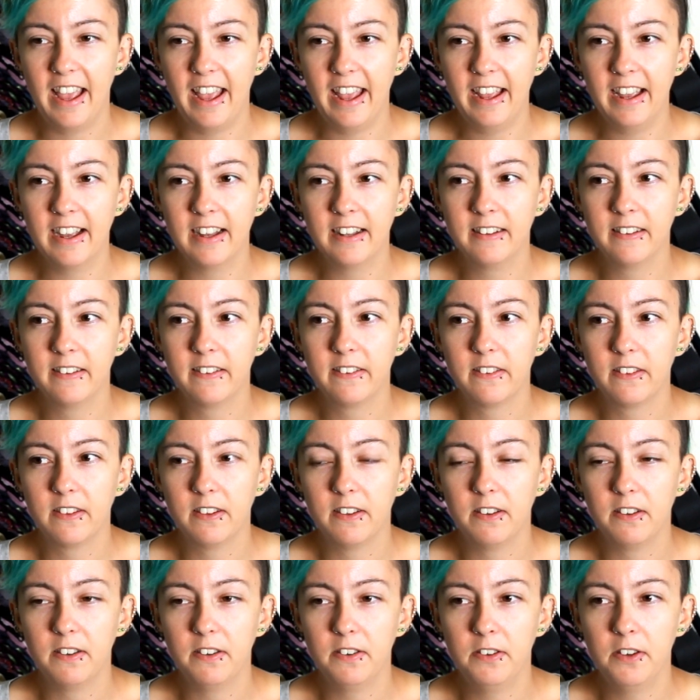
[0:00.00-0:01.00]
And
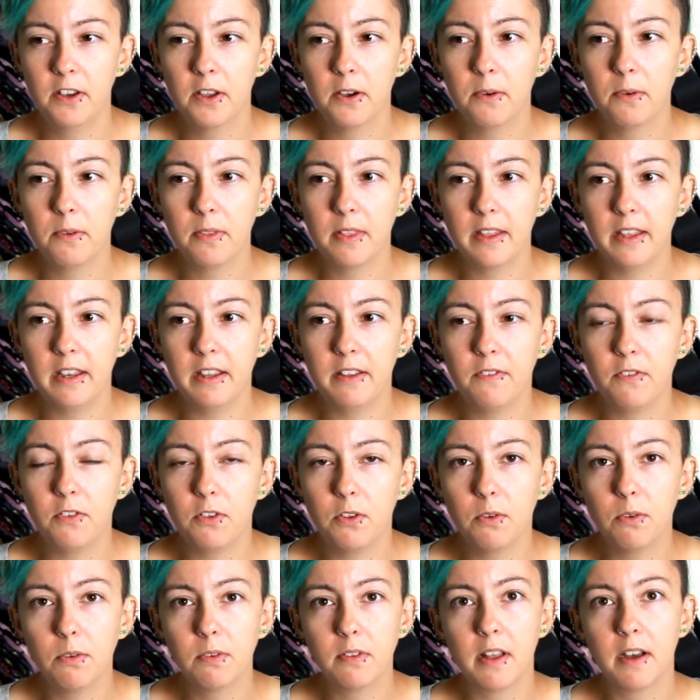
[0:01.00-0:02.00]
know that if
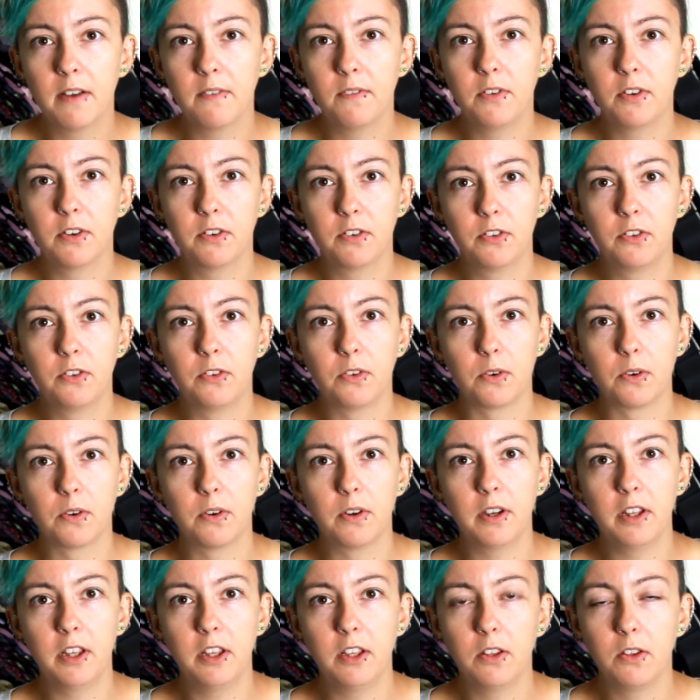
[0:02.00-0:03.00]
you love your
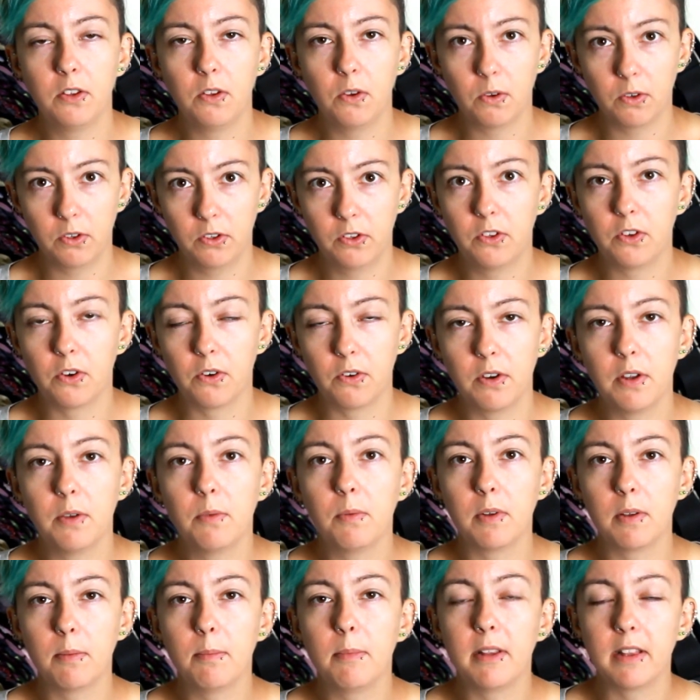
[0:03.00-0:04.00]
story
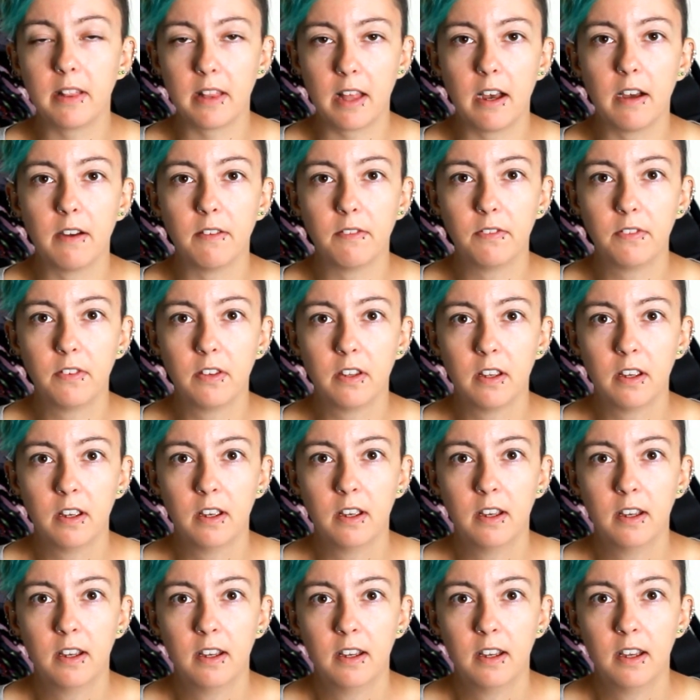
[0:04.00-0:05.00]
will be loved.
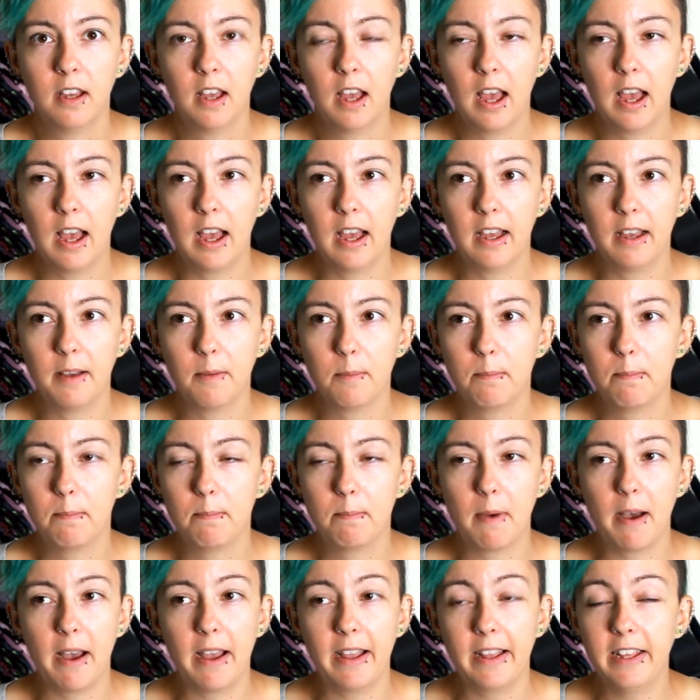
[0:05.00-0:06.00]

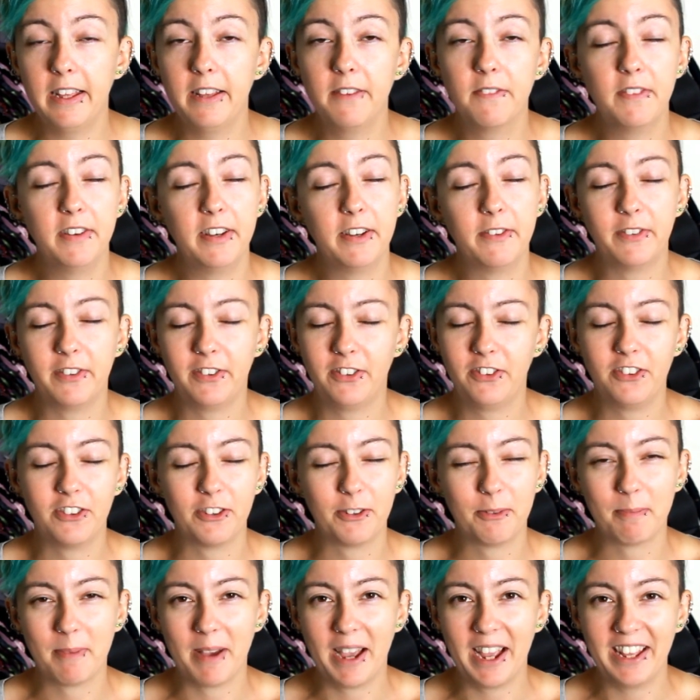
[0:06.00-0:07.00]
But even if it's
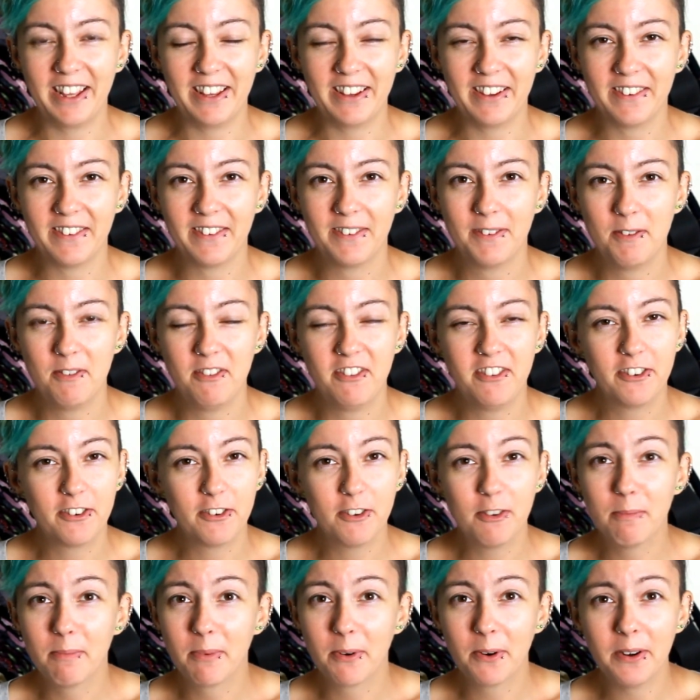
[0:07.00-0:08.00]
just by you,
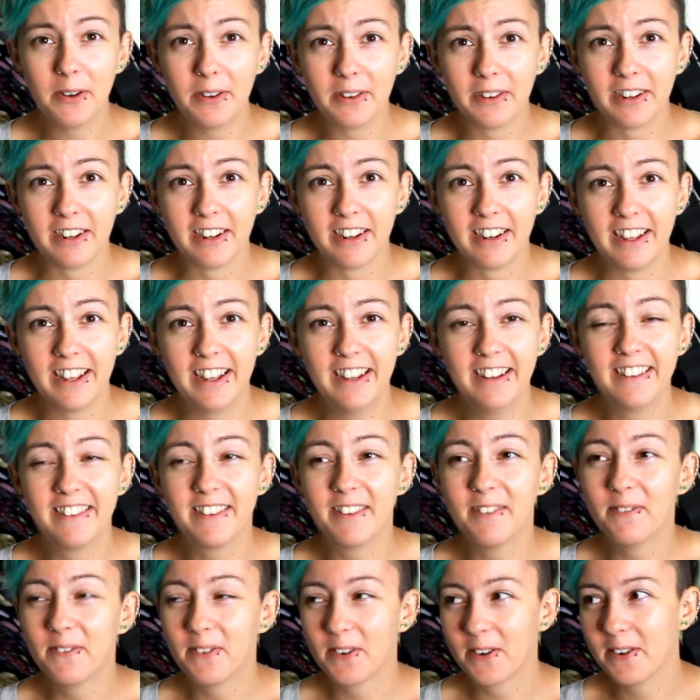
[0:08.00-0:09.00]
you're important. It's
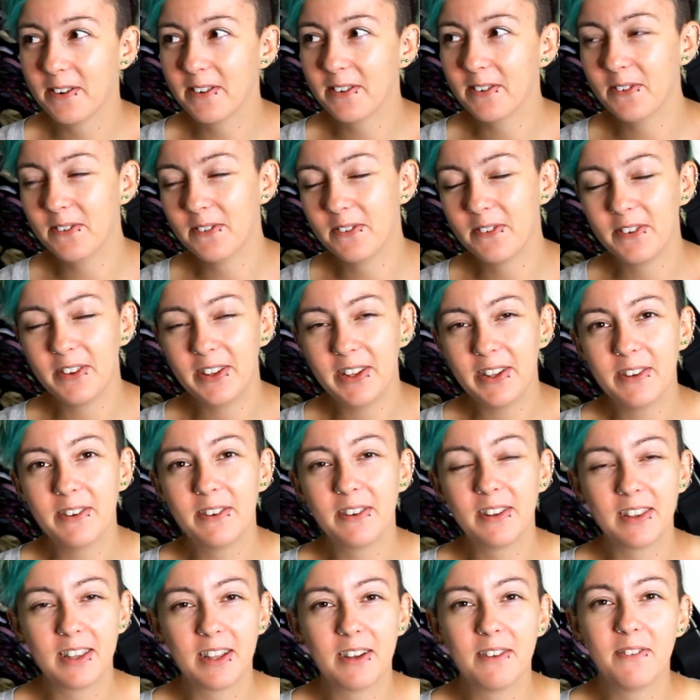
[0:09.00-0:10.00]
important for
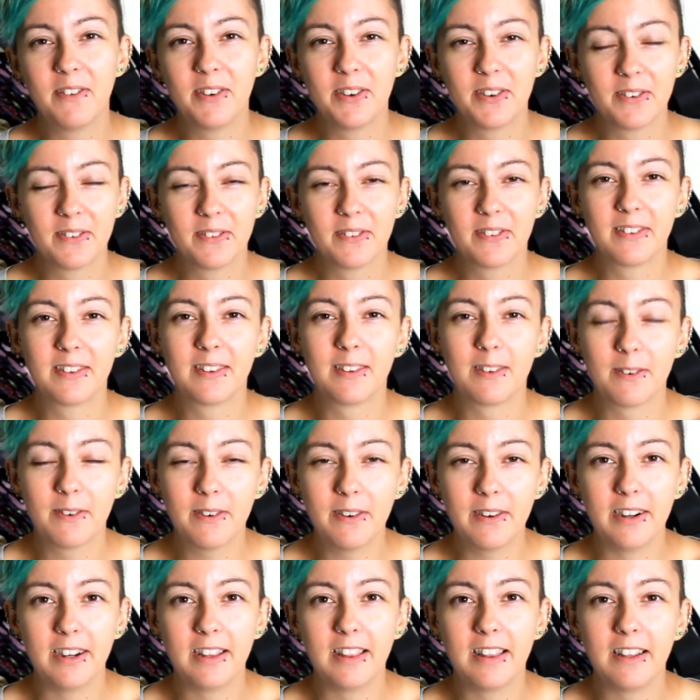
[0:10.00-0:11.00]
you to love your own
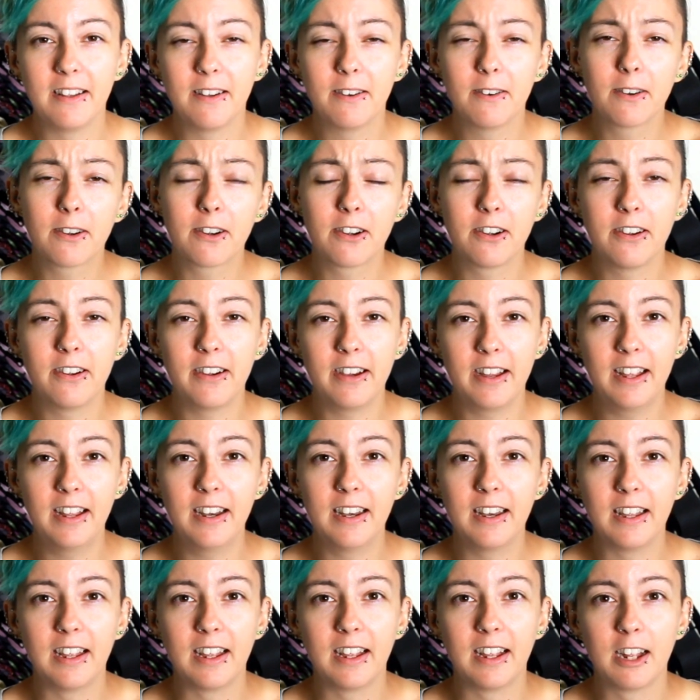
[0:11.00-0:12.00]
story that you're
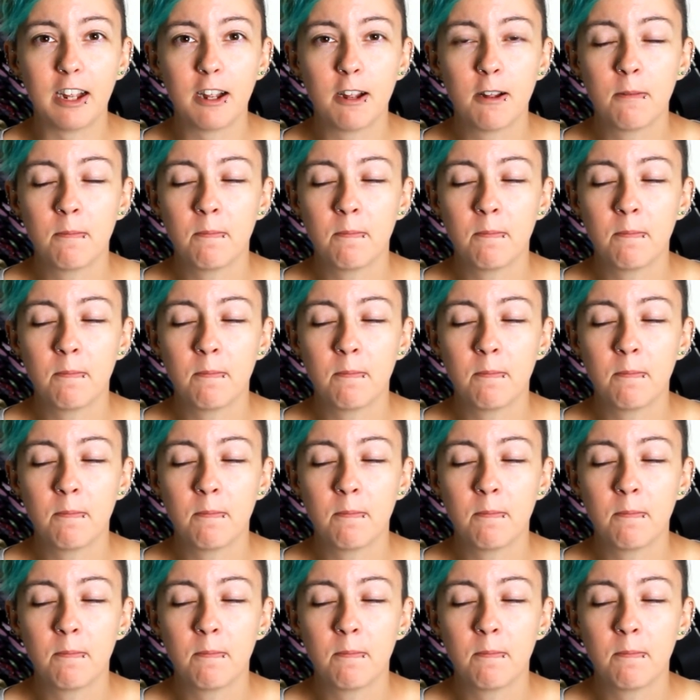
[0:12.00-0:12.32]
creating.